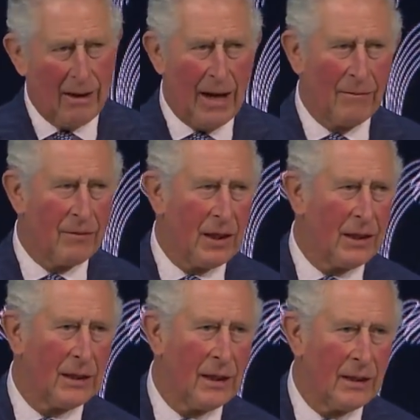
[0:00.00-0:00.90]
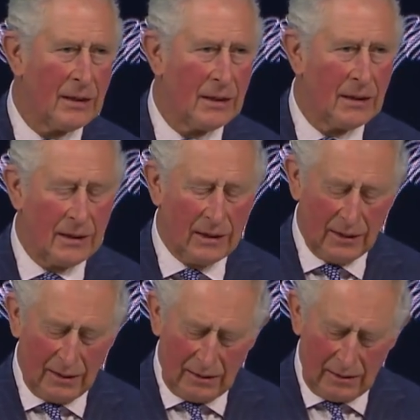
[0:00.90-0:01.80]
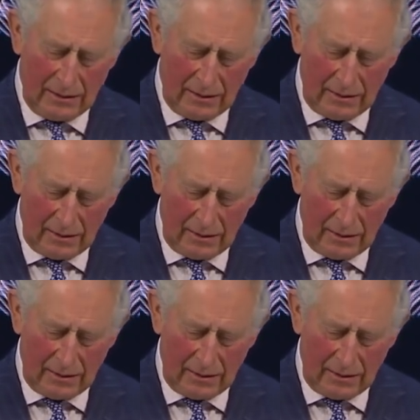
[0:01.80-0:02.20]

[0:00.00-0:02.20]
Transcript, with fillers: Now, I have dedicated uh,